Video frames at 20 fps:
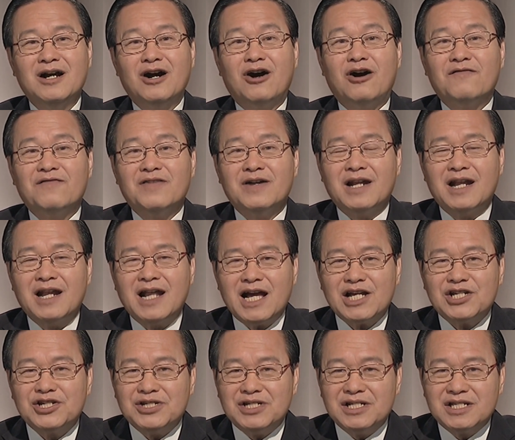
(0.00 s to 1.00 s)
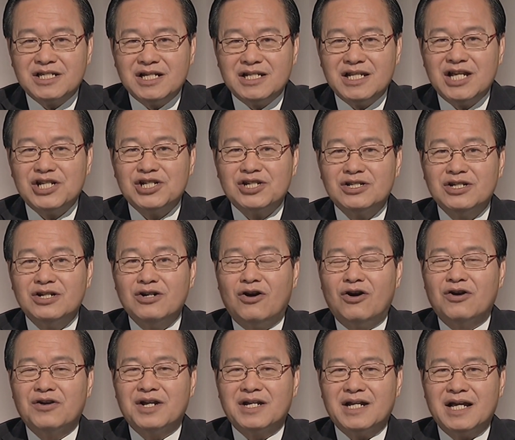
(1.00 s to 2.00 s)
of a large international
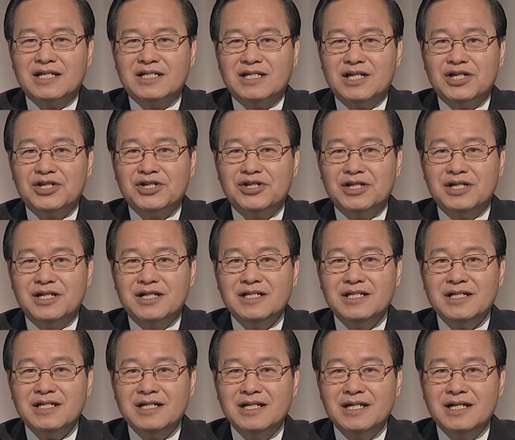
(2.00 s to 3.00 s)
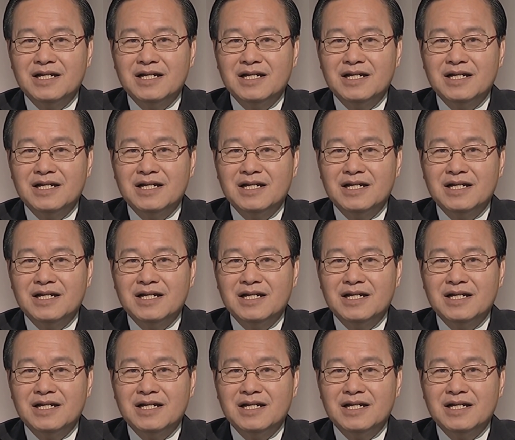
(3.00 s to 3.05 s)
organization,